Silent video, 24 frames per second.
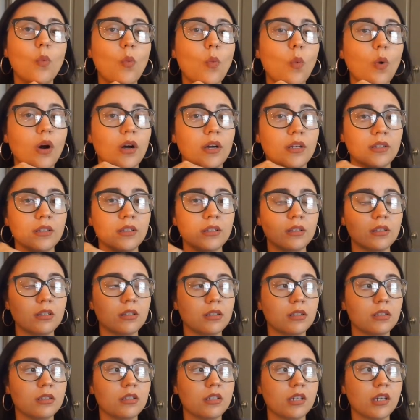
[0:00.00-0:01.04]

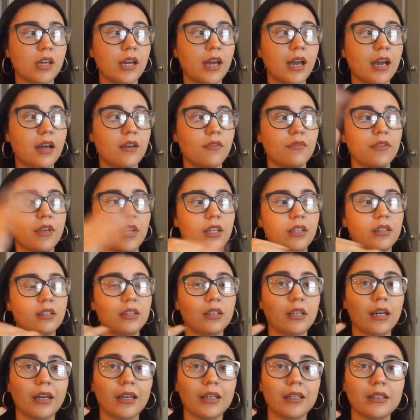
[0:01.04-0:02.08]
wants to have that
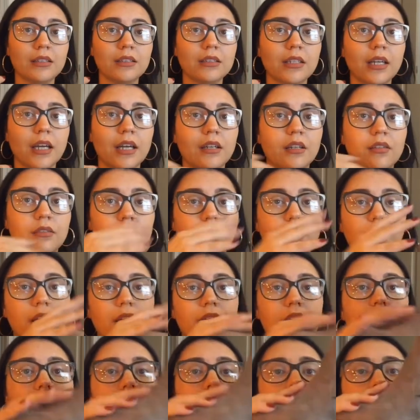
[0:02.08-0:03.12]
nice kind of
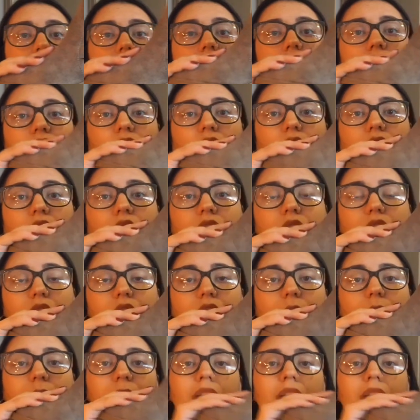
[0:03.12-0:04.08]
like heel look,